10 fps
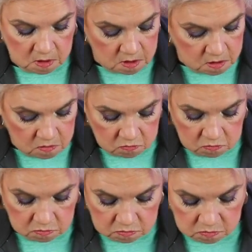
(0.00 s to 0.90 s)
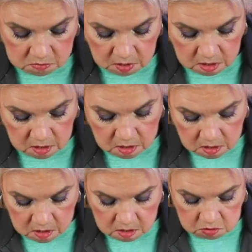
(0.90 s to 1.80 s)
Um,
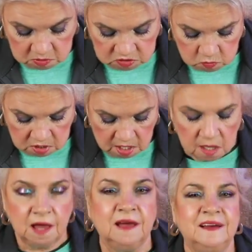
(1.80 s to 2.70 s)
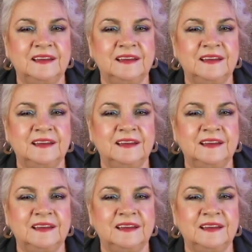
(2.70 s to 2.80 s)
especially when you got a lot.